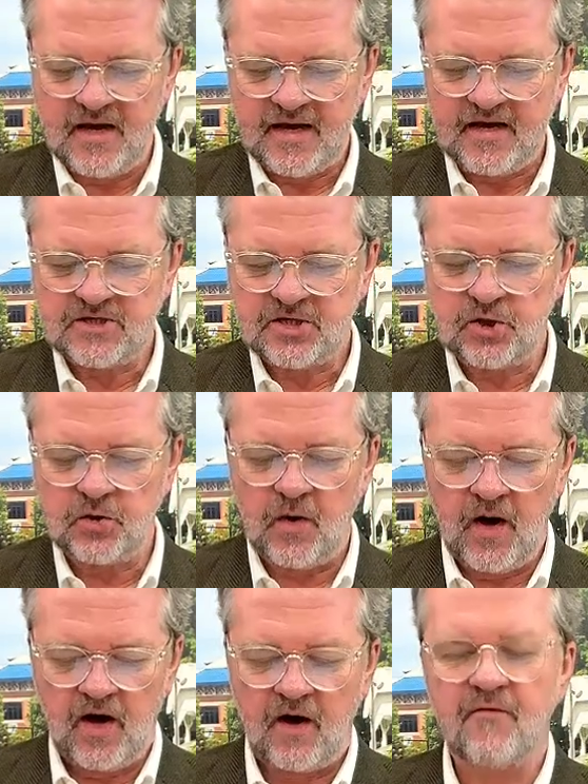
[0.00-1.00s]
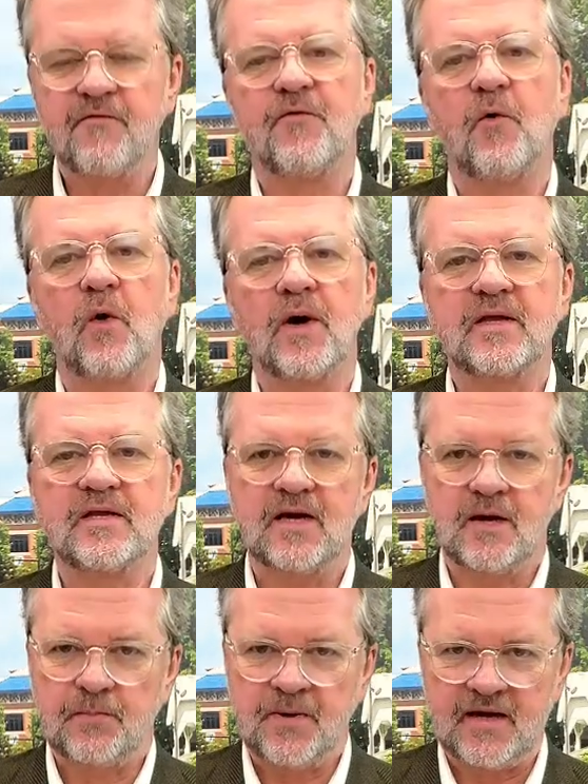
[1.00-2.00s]
is you avoid
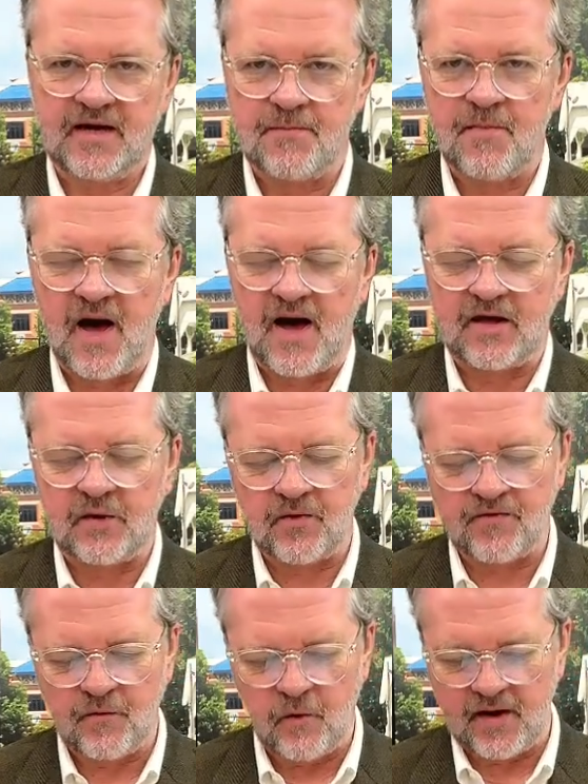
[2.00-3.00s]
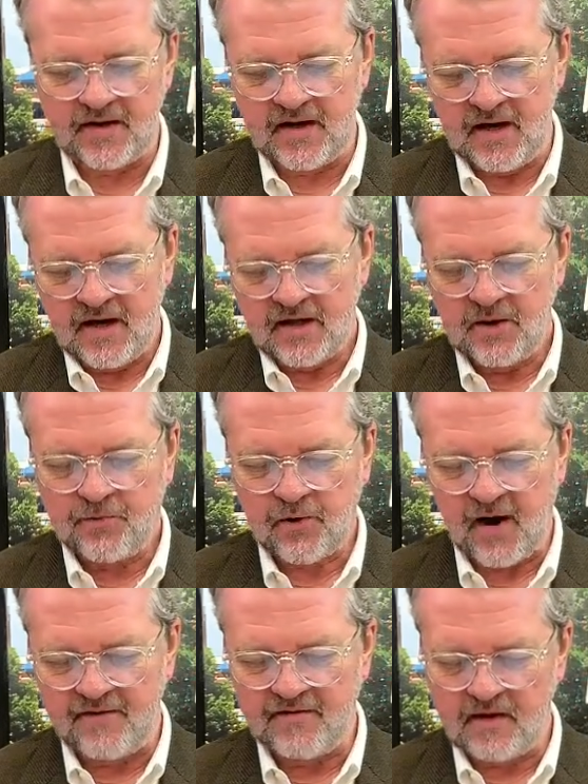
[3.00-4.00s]
PMI. You avoid the
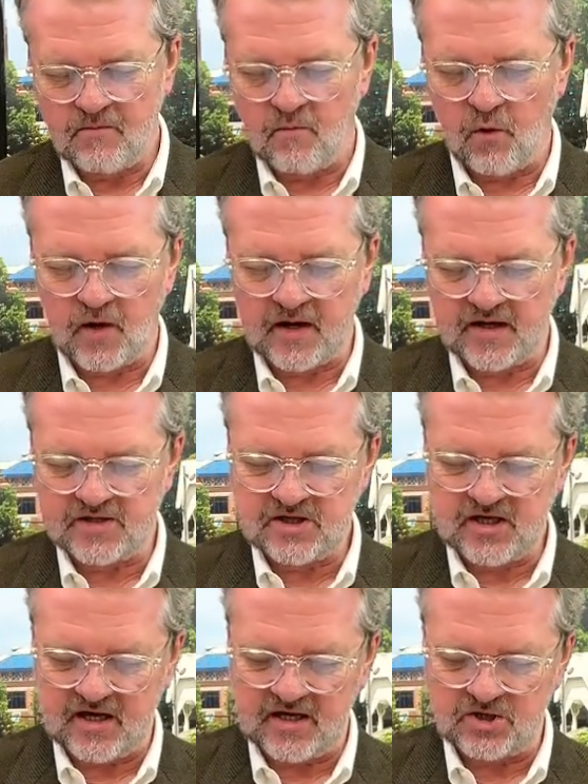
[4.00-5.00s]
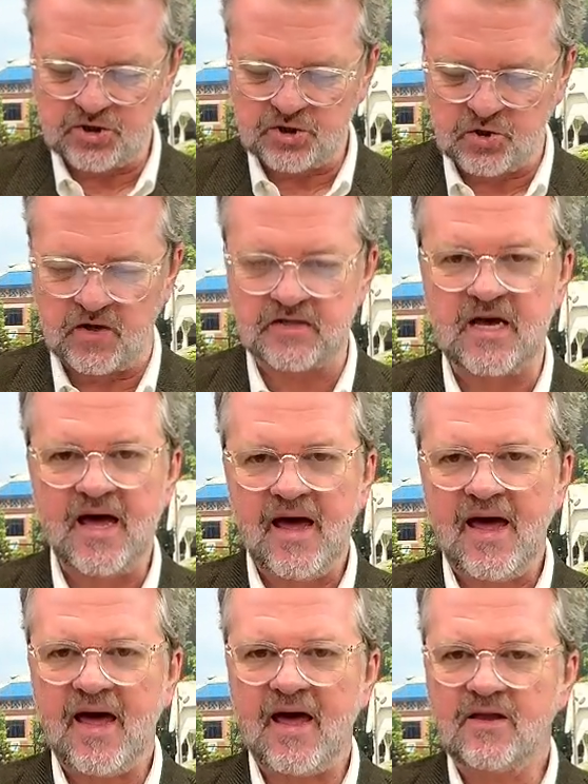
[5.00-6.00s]
private mortgage insurance,
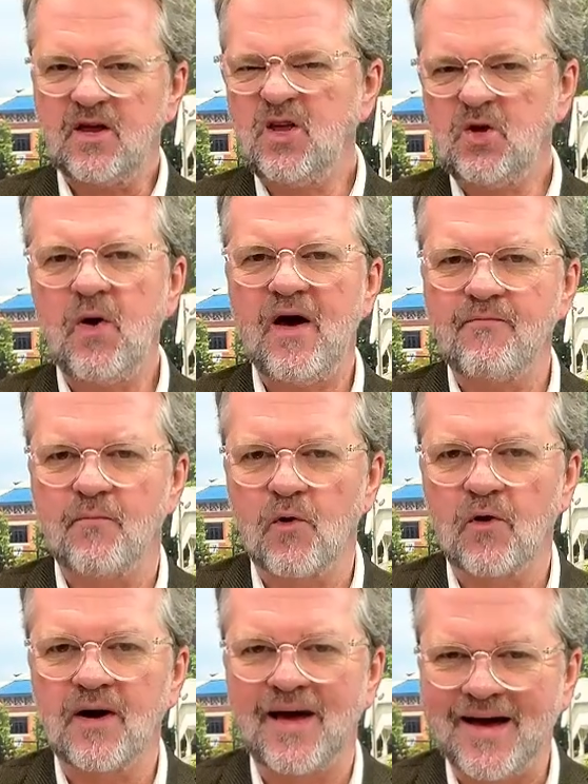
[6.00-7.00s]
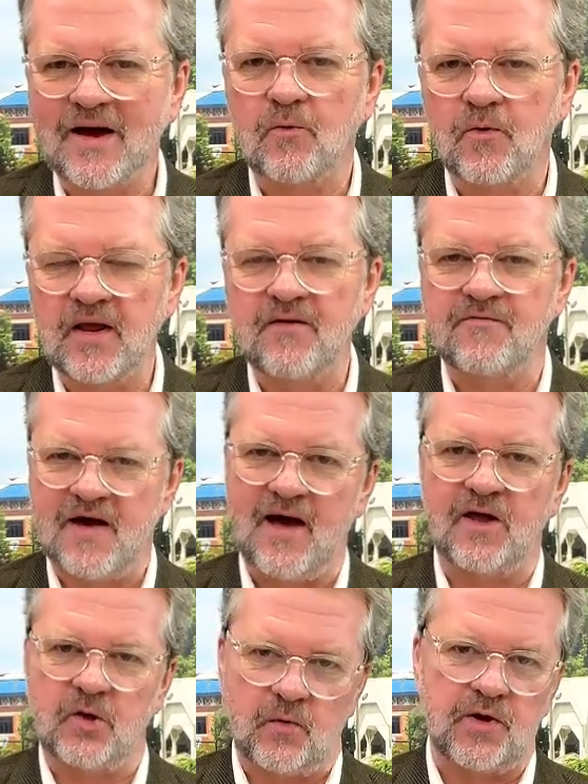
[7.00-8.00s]
and you have more equity
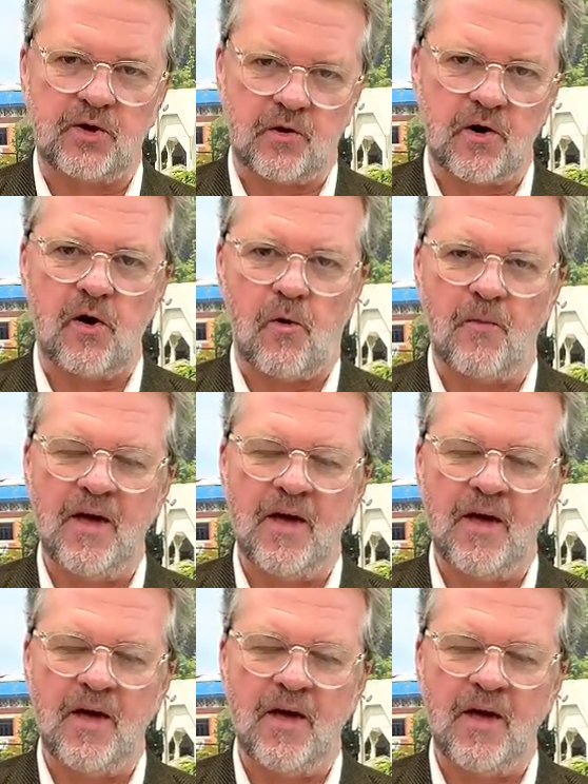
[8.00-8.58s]
value in your home.